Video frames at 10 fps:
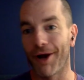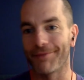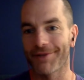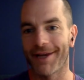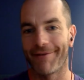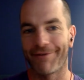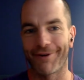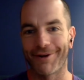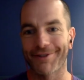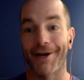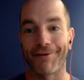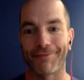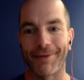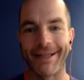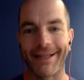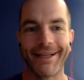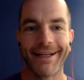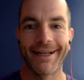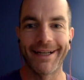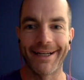to have for ourselves, but
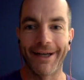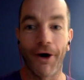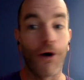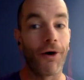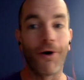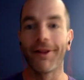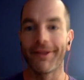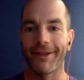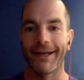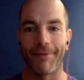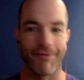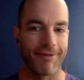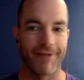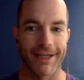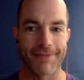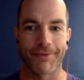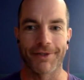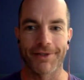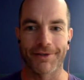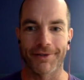all in the name of advancement, which
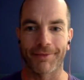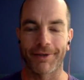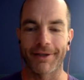is usually pretty exciting.